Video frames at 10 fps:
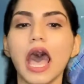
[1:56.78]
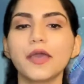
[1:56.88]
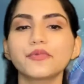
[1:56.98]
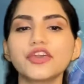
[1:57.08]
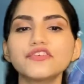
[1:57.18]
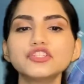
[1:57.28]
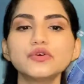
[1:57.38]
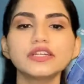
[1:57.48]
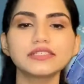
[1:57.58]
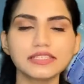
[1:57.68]
I'm given to
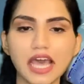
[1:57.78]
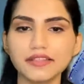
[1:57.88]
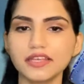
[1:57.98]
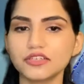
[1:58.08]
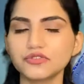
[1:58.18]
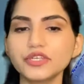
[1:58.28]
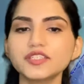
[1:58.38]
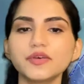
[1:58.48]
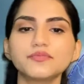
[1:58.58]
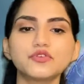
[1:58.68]
understand that the
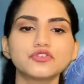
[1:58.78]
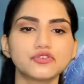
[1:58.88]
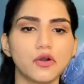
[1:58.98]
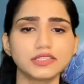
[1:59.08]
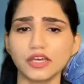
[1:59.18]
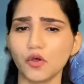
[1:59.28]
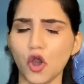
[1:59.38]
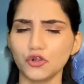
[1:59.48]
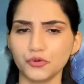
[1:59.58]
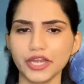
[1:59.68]
treatment protocols are
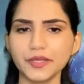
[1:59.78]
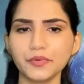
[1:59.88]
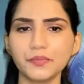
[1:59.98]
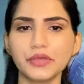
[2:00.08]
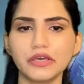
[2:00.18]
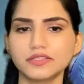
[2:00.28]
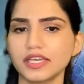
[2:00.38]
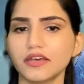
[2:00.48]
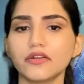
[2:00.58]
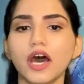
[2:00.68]
already prepared
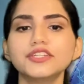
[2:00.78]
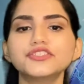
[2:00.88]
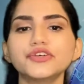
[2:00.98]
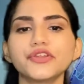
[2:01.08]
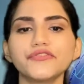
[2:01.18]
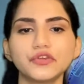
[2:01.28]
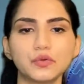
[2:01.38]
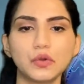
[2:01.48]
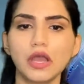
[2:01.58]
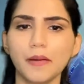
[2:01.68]
and are under
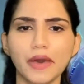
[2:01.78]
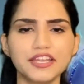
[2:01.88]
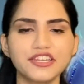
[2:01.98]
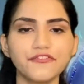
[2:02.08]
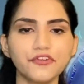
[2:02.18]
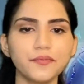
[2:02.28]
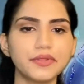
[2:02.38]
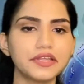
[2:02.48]
review by different